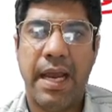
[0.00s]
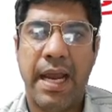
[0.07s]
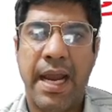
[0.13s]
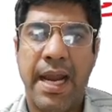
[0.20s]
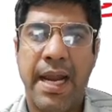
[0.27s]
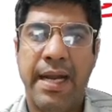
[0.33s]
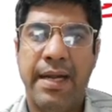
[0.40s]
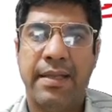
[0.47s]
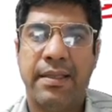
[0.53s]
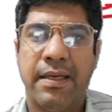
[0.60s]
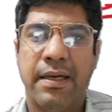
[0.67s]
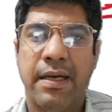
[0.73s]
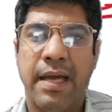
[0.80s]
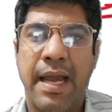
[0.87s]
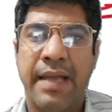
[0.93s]
and
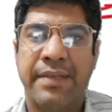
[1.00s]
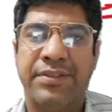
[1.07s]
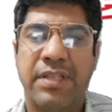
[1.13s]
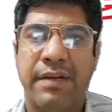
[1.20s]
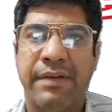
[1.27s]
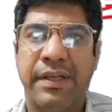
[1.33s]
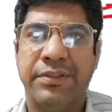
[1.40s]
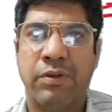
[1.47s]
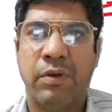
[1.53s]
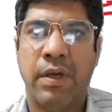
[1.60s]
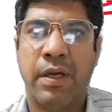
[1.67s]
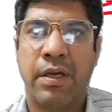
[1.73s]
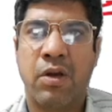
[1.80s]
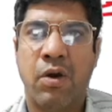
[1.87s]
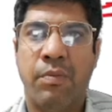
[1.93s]
the
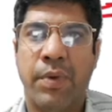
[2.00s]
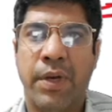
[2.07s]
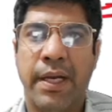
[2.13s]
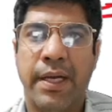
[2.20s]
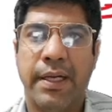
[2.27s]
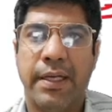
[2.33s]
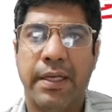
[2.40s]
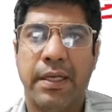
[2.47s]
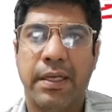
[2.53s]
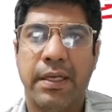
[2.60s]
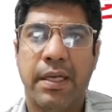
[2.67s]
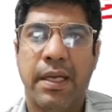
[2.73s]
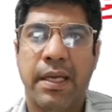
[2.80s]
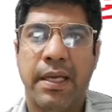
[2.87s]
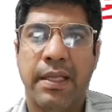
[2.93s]
extravascular component.
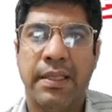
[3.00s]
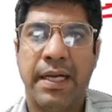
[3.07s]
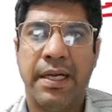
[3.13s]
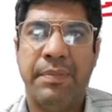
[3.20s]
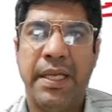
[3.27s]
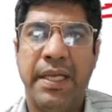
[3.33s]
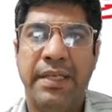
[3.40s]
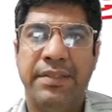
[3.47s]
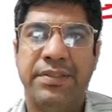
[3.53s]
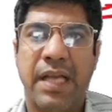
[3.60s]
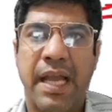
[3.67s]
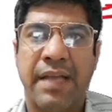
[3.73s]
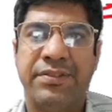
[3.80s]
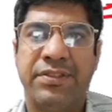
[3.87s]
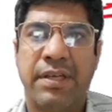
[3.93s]
That means
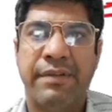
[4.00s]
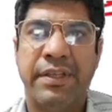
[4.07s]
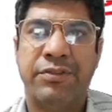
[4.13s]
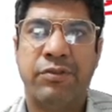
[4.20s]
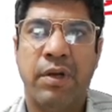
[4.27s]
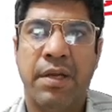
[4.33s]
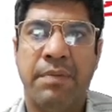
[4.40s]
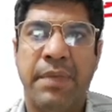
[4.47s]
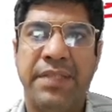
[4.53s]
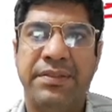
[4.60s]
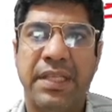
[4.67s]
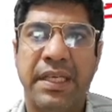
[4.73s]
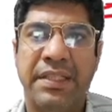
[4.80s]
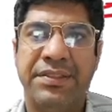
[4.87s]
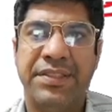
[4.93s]
extravascular means
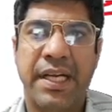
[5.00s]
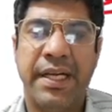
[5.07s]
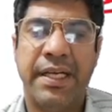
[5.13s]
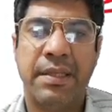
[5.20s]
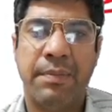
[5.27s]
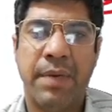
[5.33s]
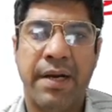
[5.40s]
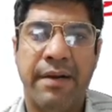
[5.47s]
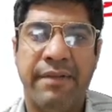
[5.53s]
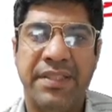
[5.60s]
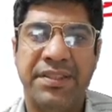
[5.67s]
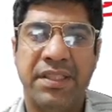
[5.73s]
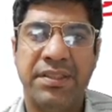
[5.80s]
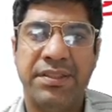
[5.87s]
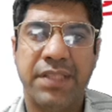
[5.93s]
inside the blood
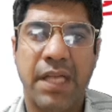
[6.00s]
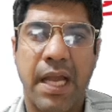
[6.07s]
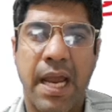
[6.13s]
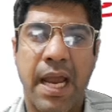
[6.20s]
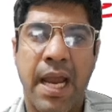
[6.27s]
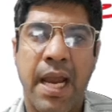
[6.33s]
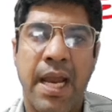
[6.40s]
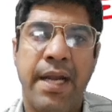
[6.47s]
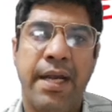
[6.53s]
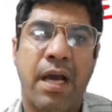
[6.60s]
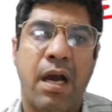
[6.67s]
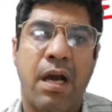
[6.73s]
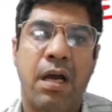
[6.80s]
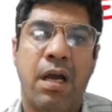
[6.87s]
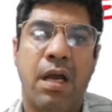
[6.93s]
vessels and
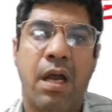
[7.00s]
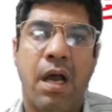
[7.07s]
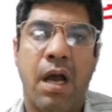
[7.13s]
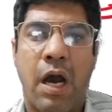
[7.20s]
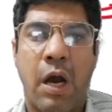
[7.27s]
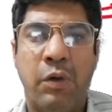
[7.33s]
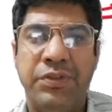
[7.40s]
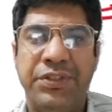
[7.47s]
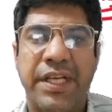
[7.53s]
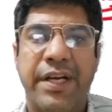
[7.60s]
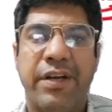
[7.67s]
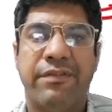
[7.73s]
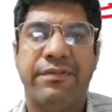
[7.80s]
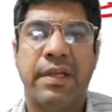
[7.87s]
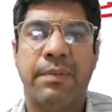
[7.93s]

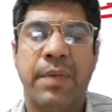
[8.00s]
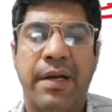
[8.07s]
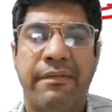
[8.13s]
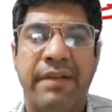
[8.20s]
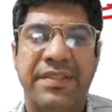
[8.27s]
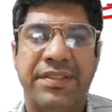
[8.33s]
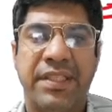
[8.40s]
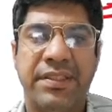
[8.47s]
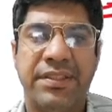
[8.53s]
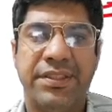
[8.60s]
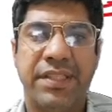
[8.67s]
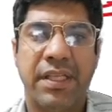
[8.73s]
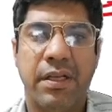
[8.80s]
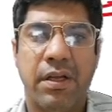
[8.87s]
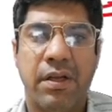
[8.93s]
outside of the blood
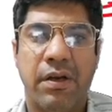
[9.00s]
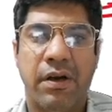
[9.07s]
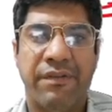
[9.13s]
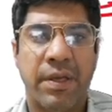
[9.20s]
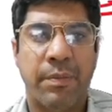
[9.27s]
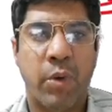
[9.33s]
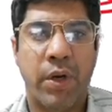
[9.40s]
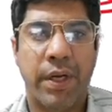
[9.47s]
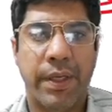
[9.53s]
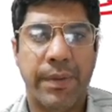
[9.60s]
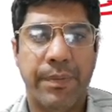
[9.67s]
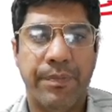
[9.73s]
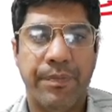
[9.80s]
vessels of the body.